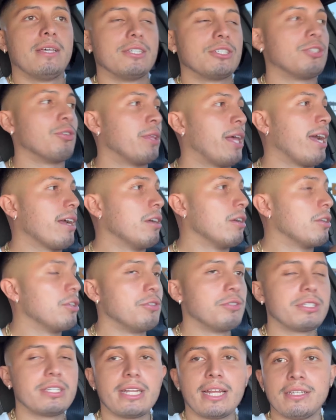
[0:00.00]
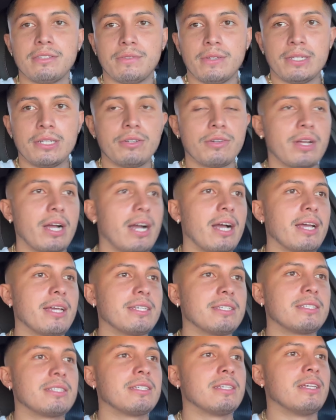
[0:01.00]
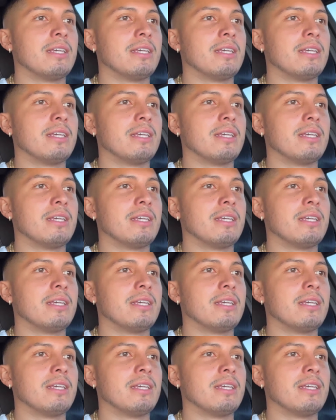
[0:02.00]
So that concludes today's video, guys.